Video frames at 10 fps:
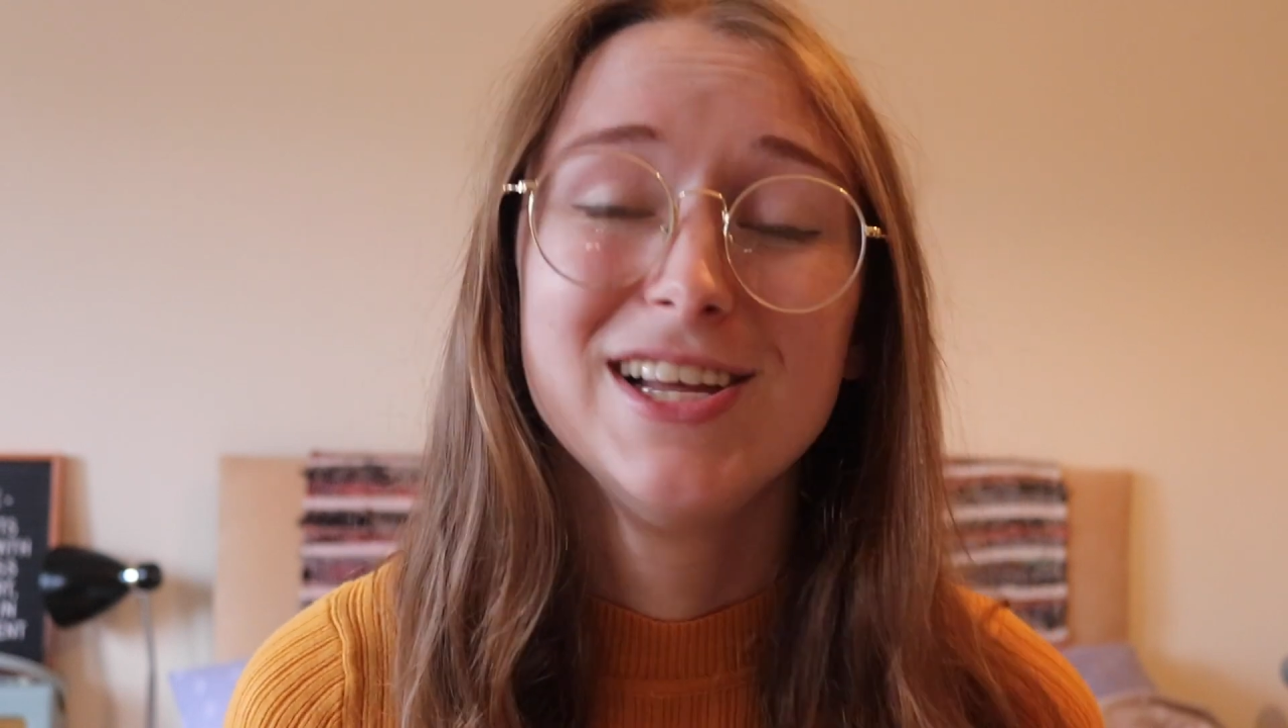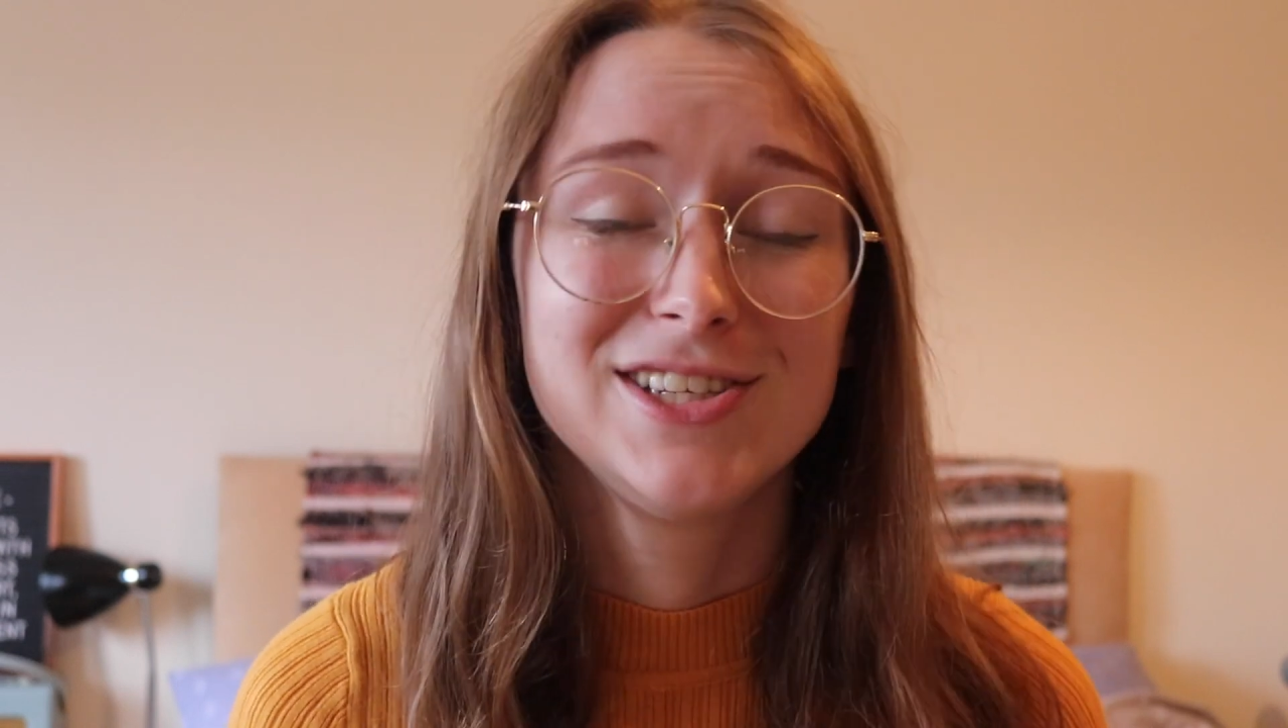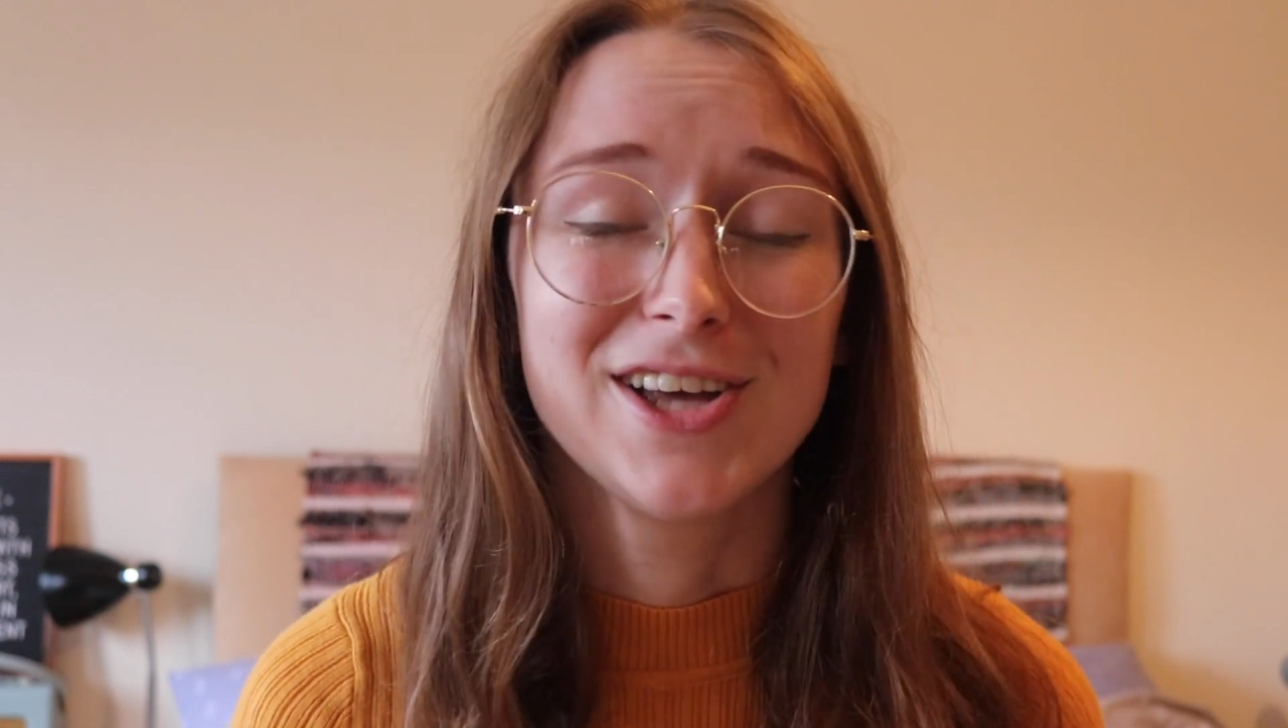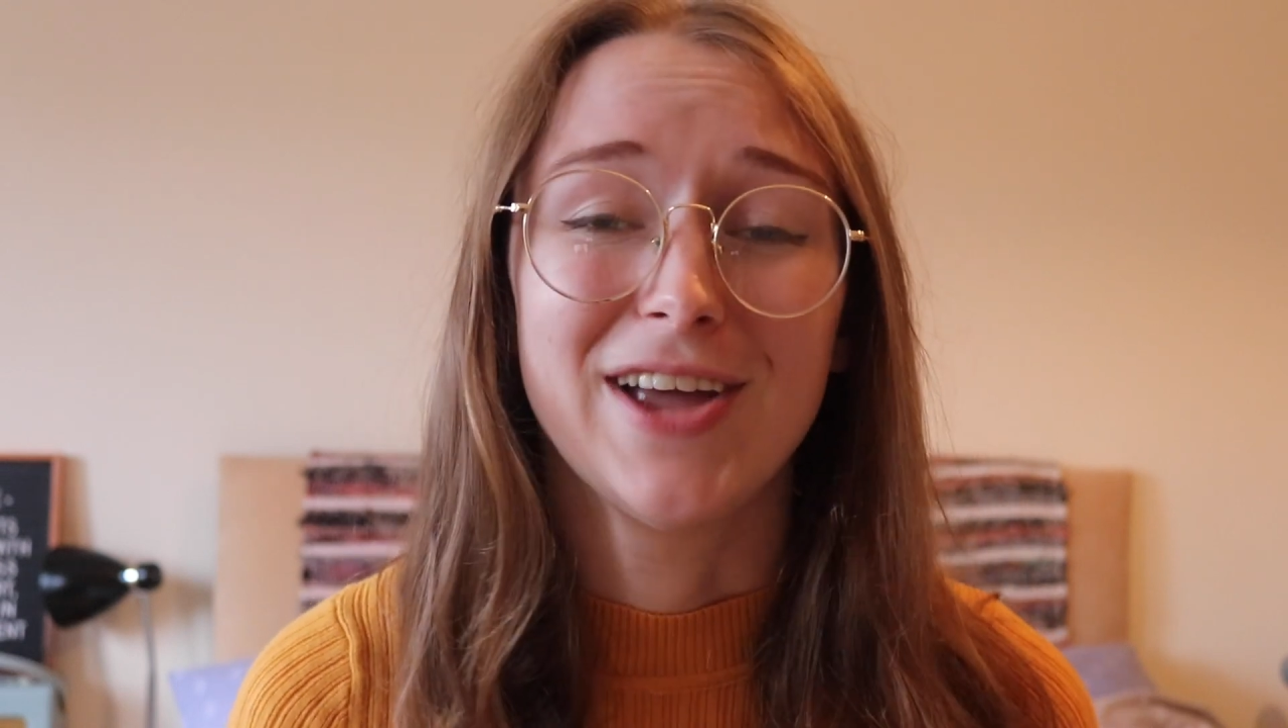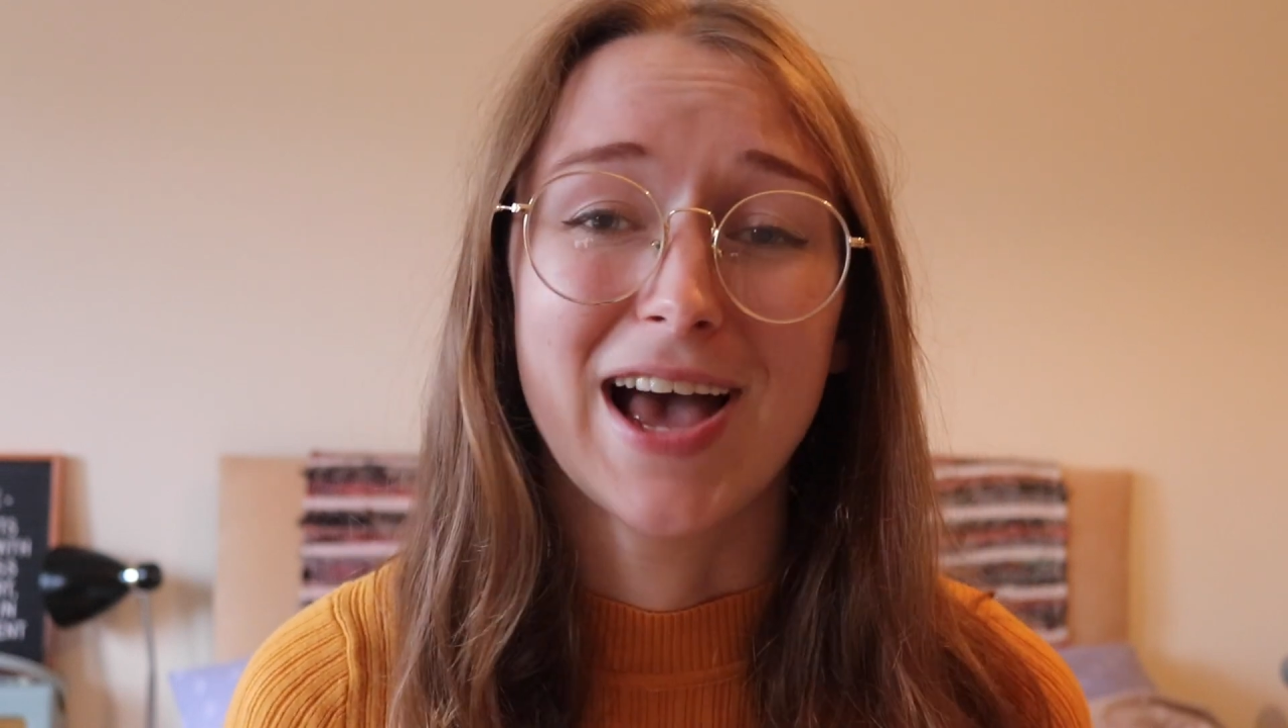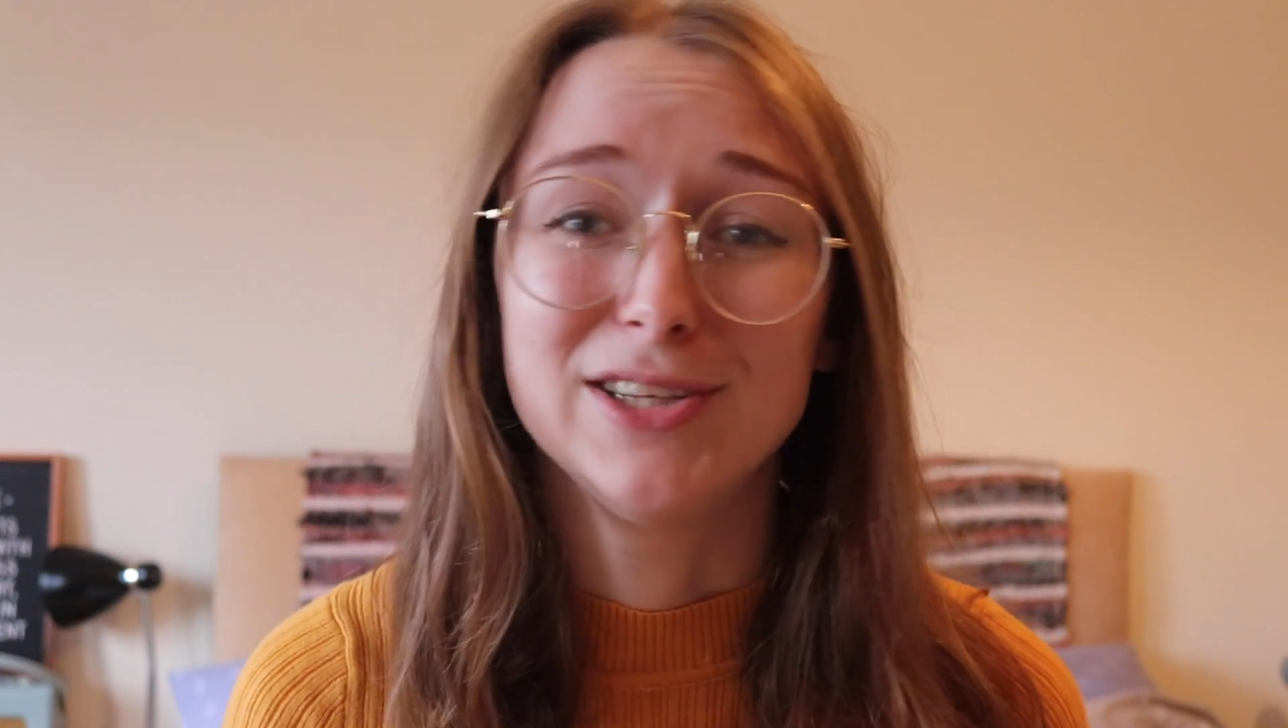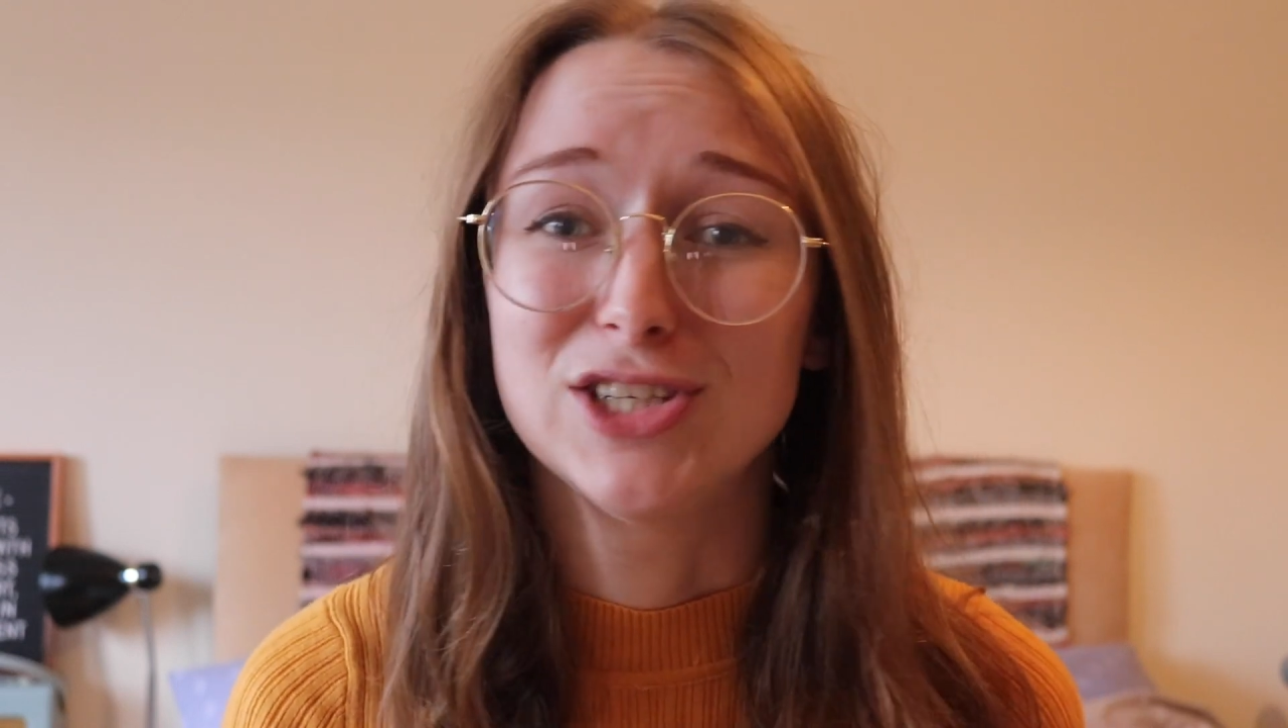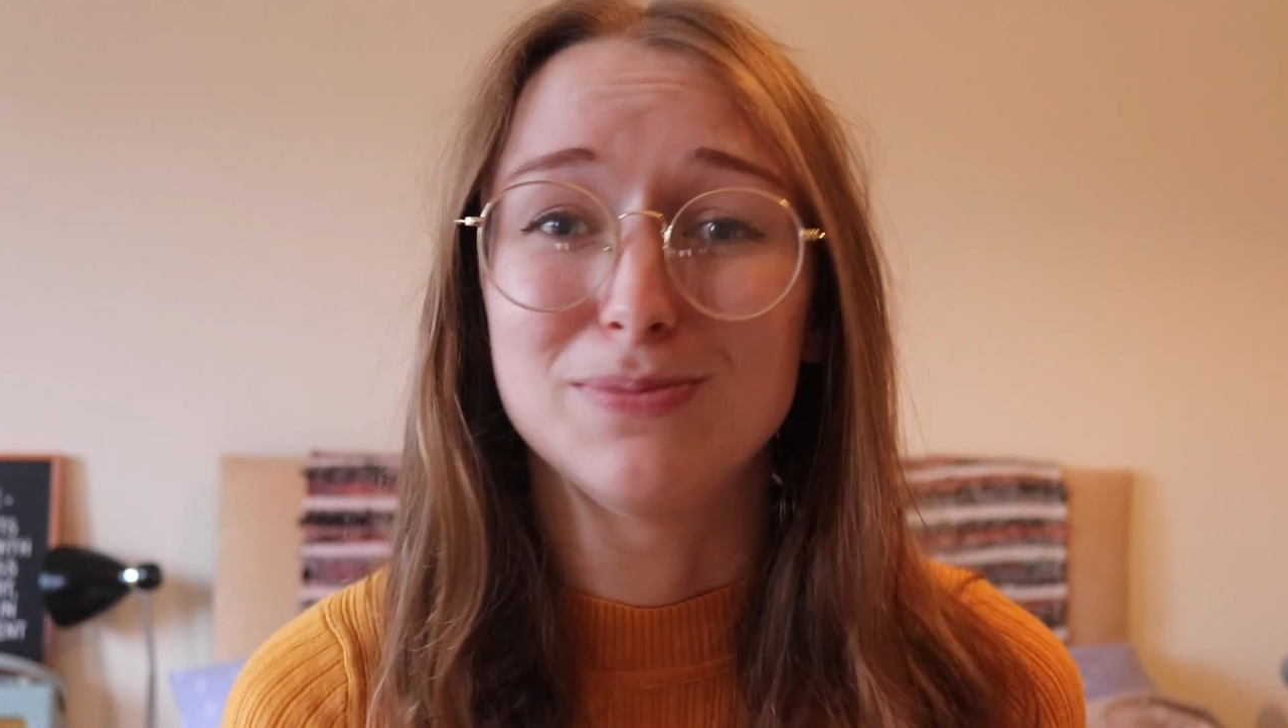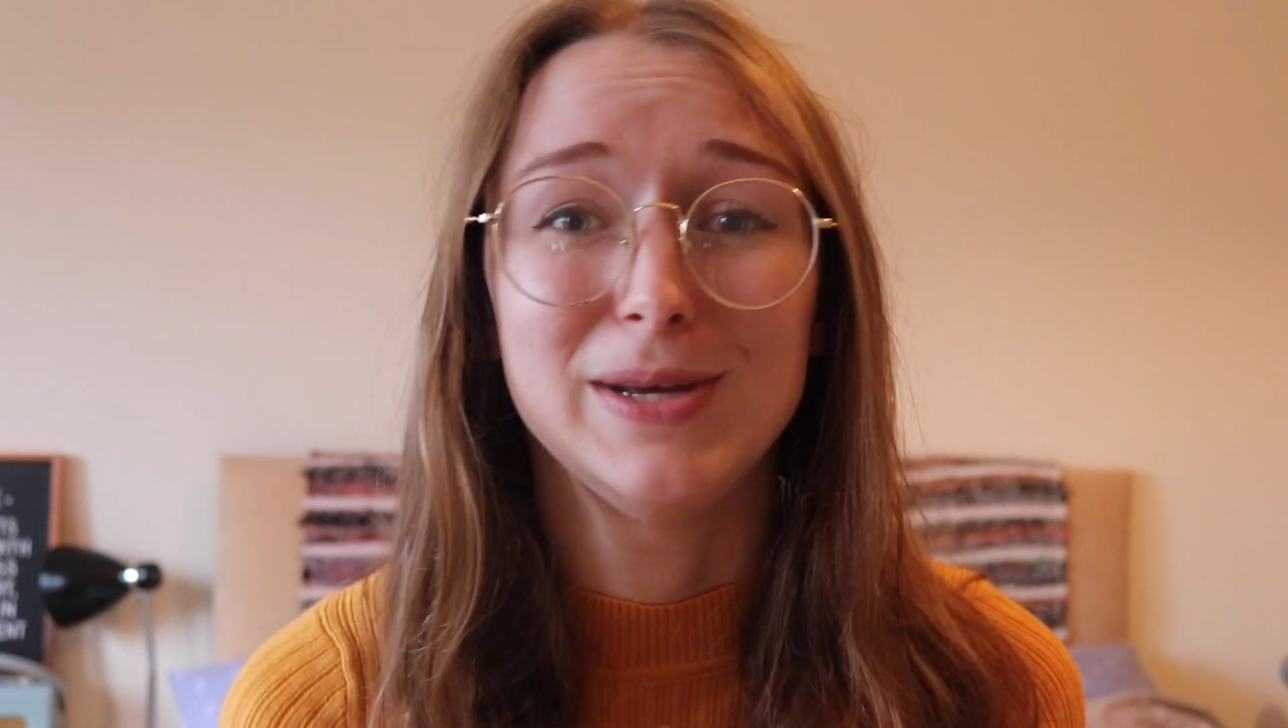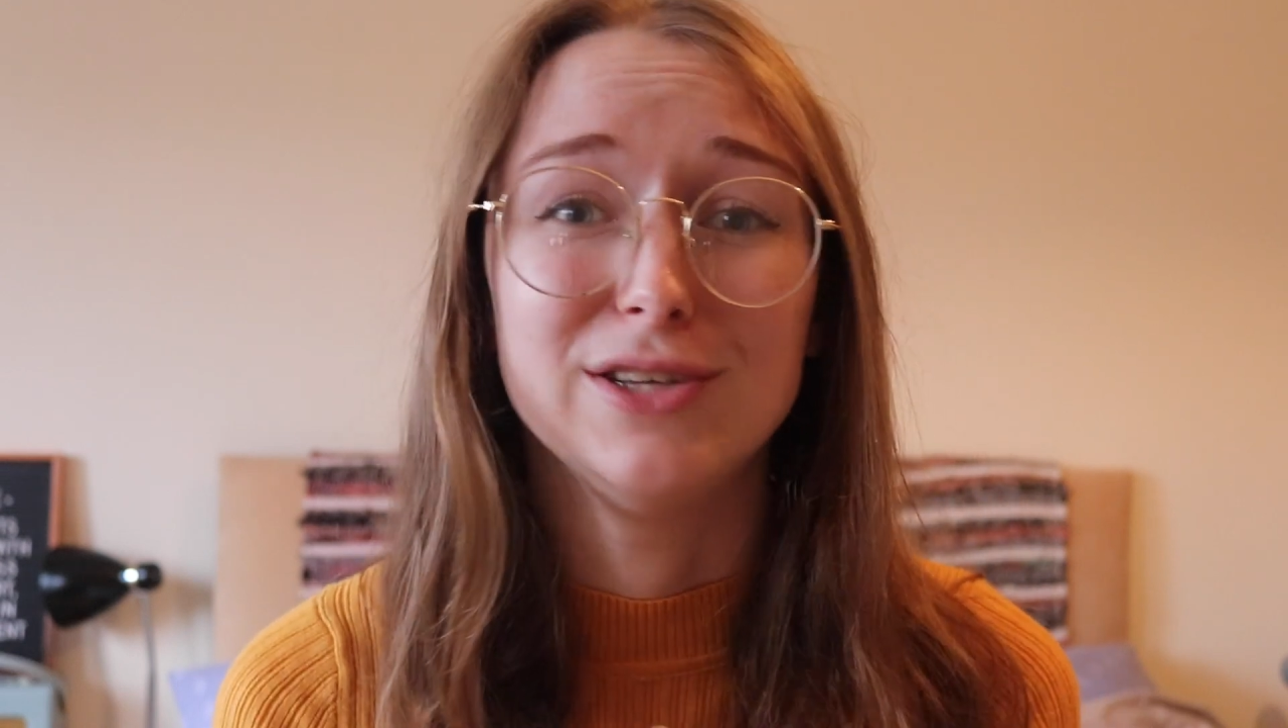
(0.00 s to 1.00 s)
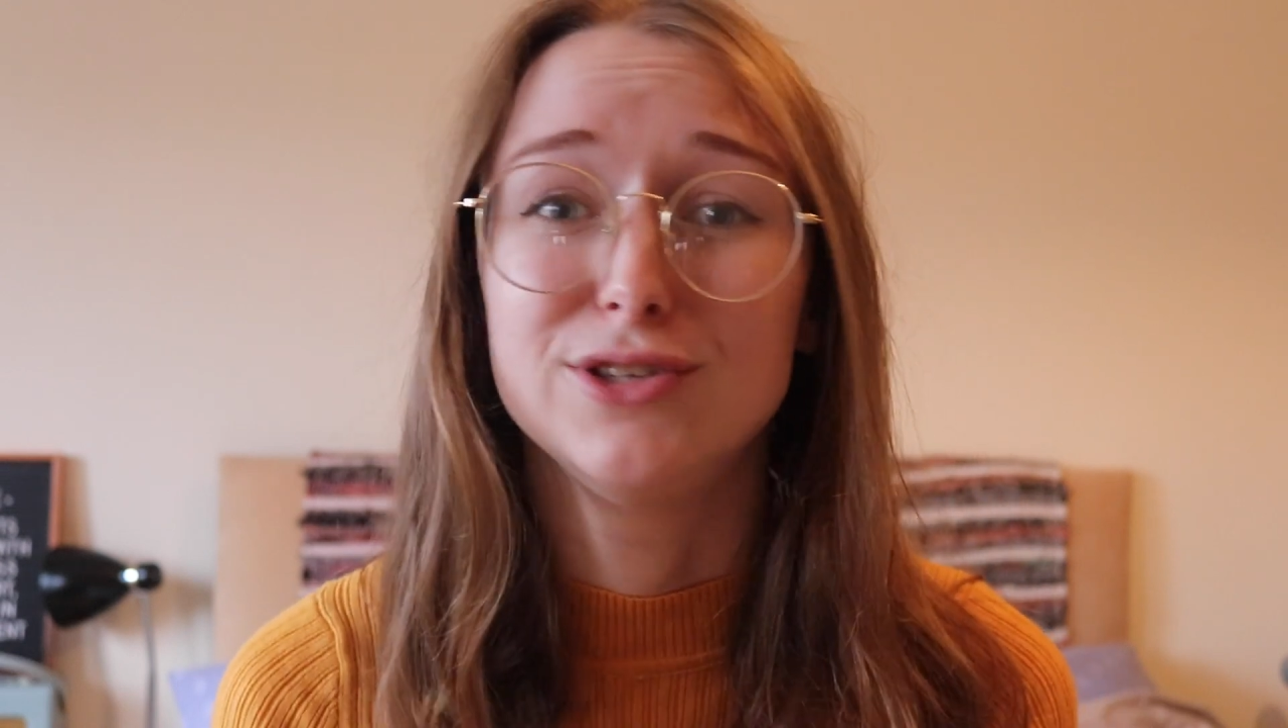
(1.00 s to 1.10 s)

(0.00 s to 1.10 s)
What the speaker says: So yeah, just be